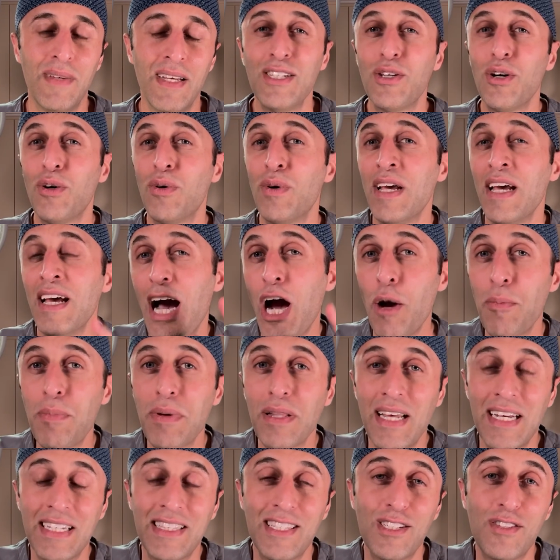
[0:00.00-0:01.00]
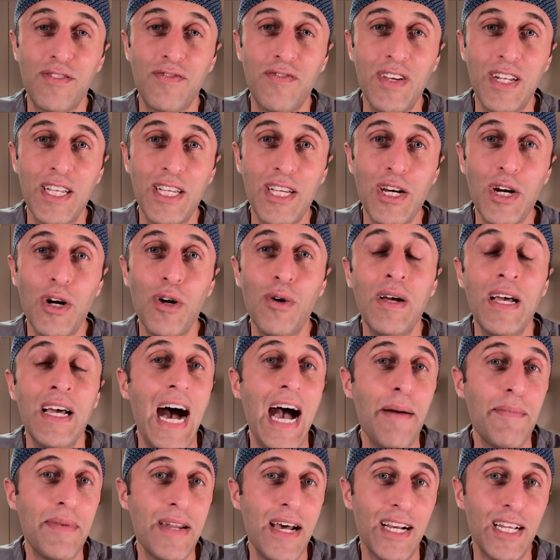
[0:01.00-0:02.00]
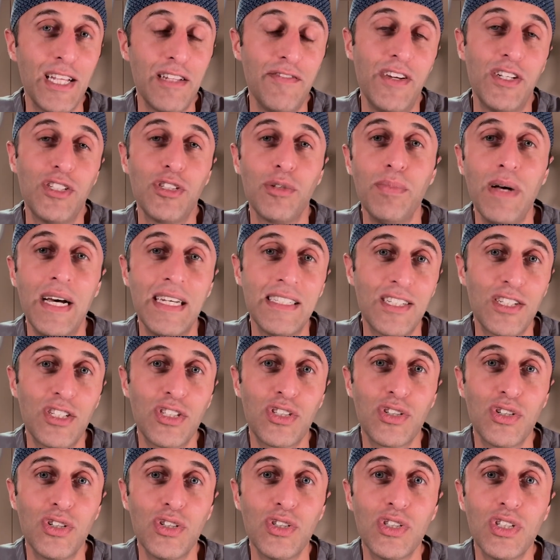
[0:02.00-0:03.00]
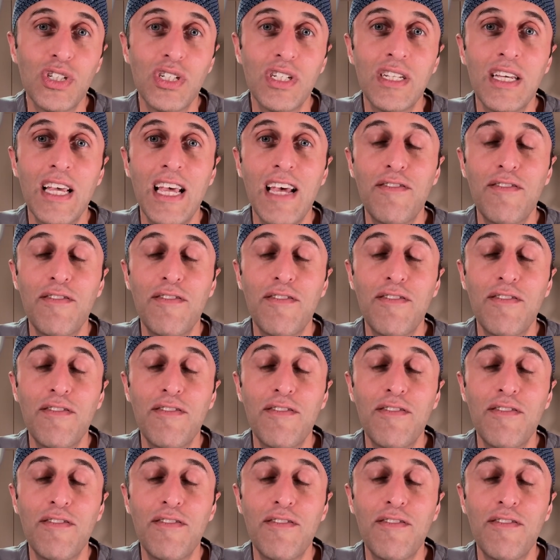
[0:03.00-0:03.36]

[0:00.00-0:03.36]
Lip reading: So I hope you like this video. I'm an occupational plastic surgeon.